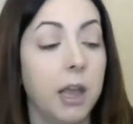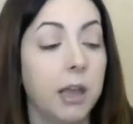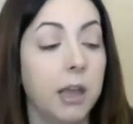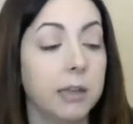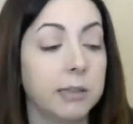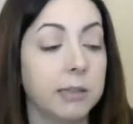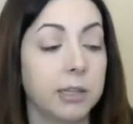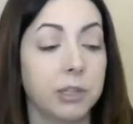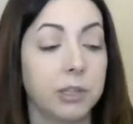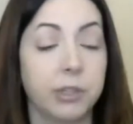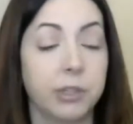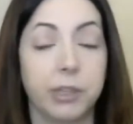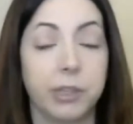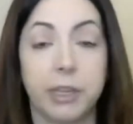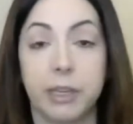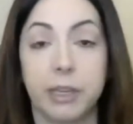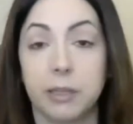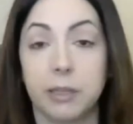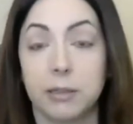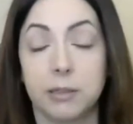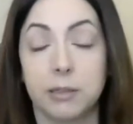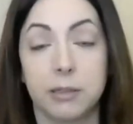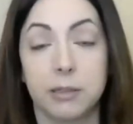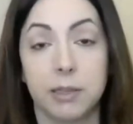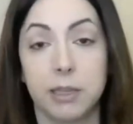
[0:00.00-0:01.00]
Essentially,
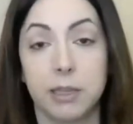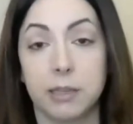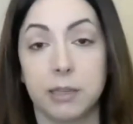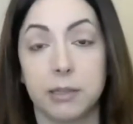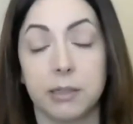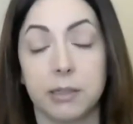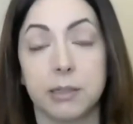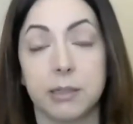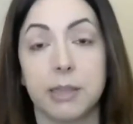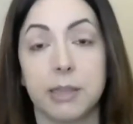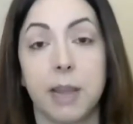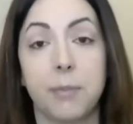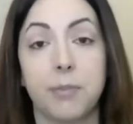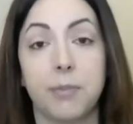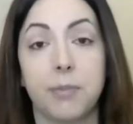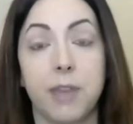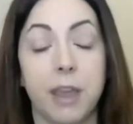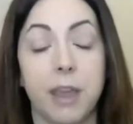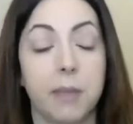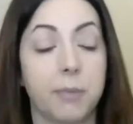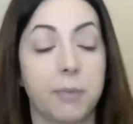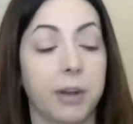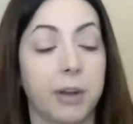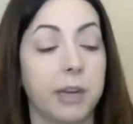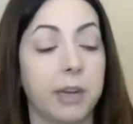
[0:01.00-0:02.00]
it is the same
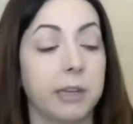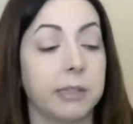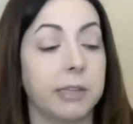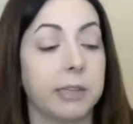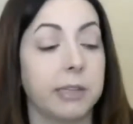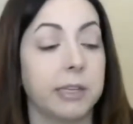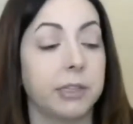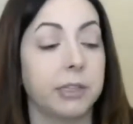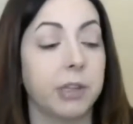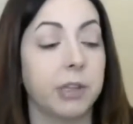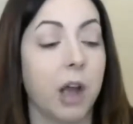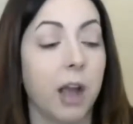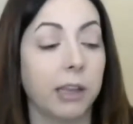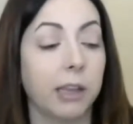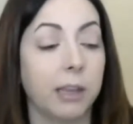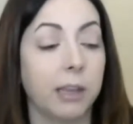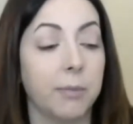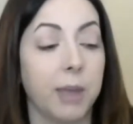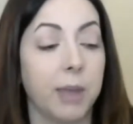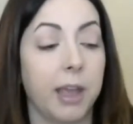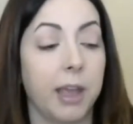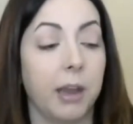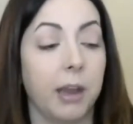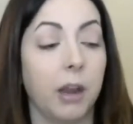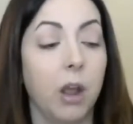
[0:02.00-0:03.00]
thing, but it is a
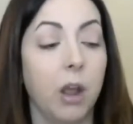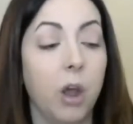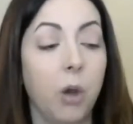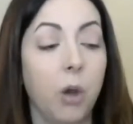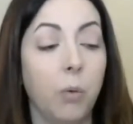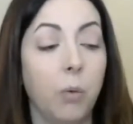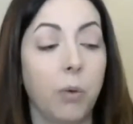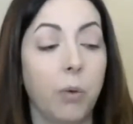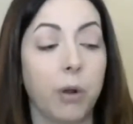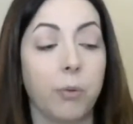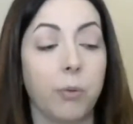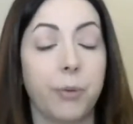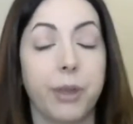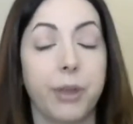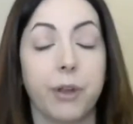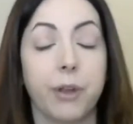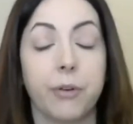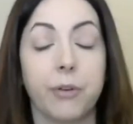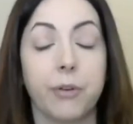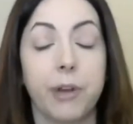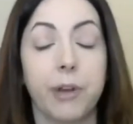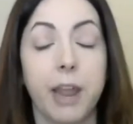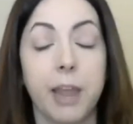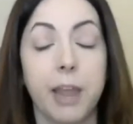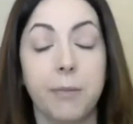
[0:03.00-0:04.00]
document where we
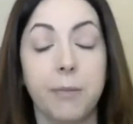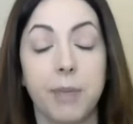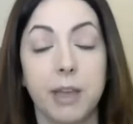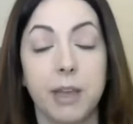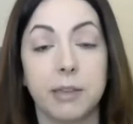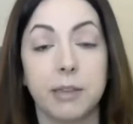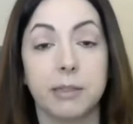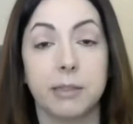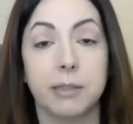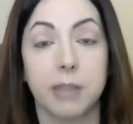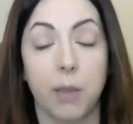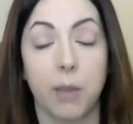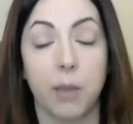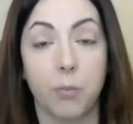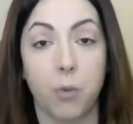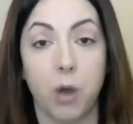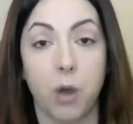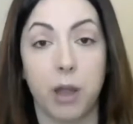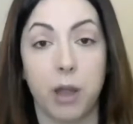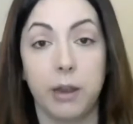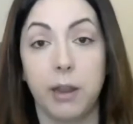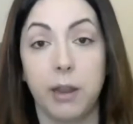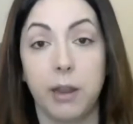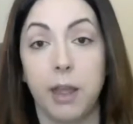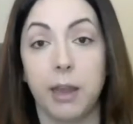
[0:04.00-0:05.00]
are naming
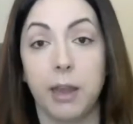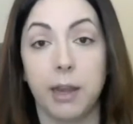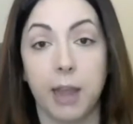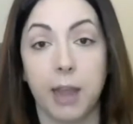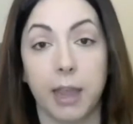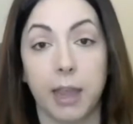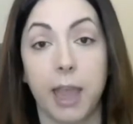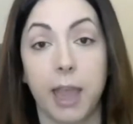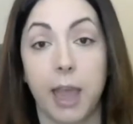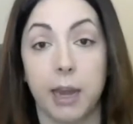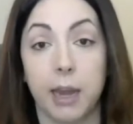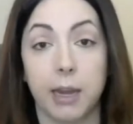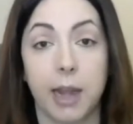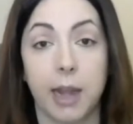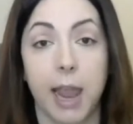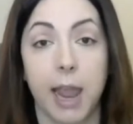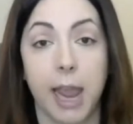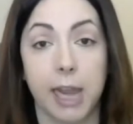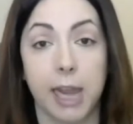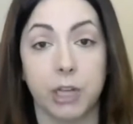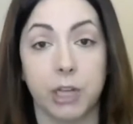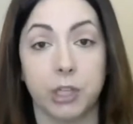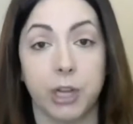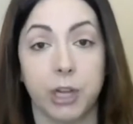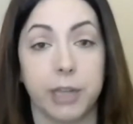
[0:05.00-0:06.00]
someone, and again, an
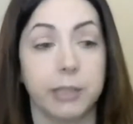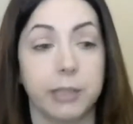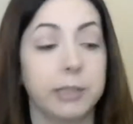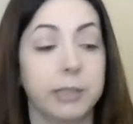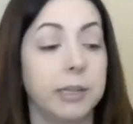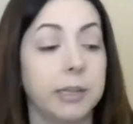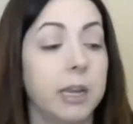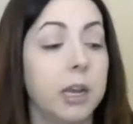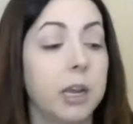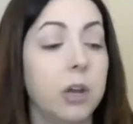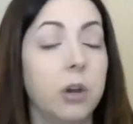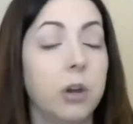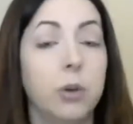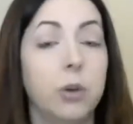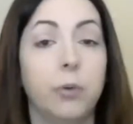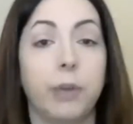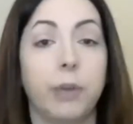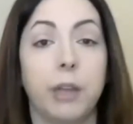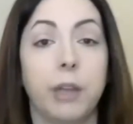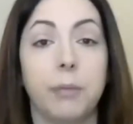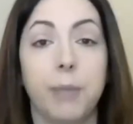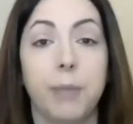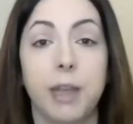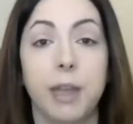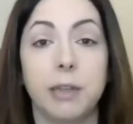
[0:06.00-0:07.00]
agent, who
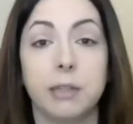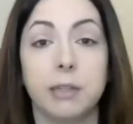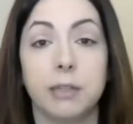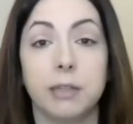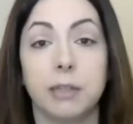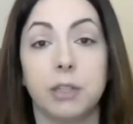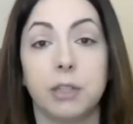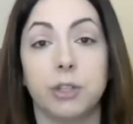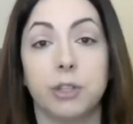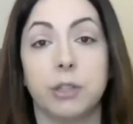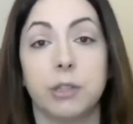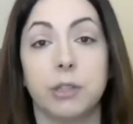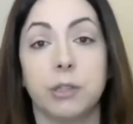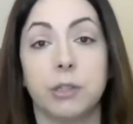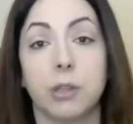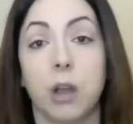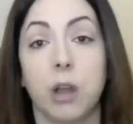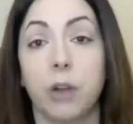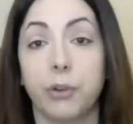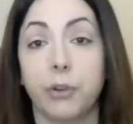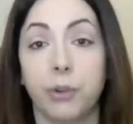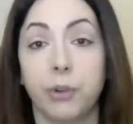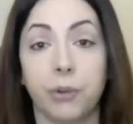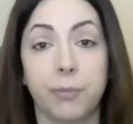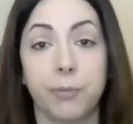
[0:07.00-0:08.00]
can make decisions
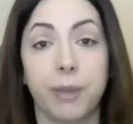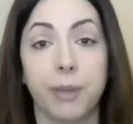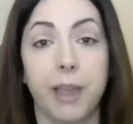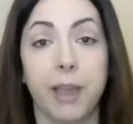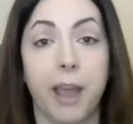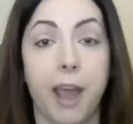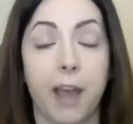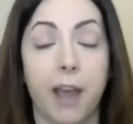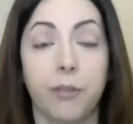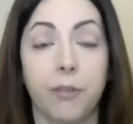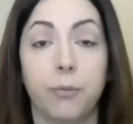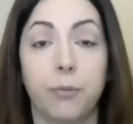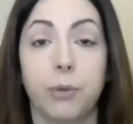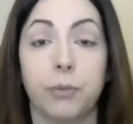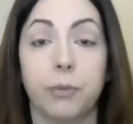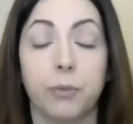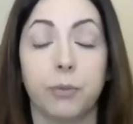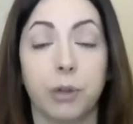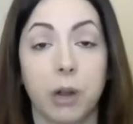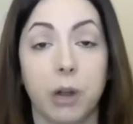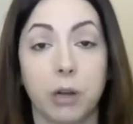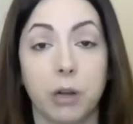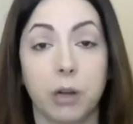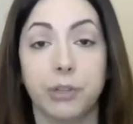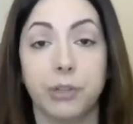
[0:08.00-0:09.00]
on your behalf with
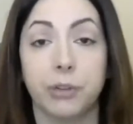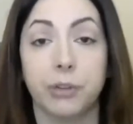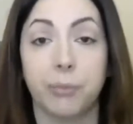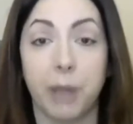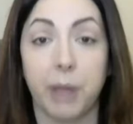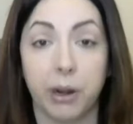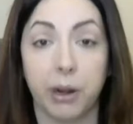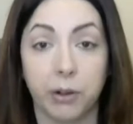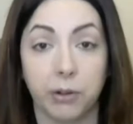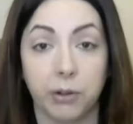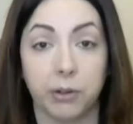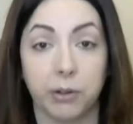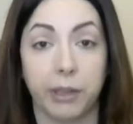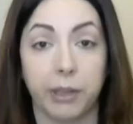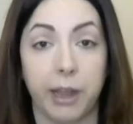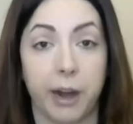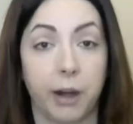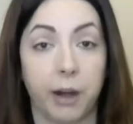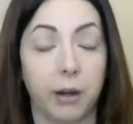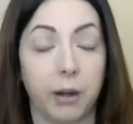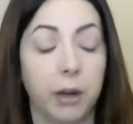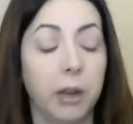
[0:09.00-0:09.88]
regard to your medical care.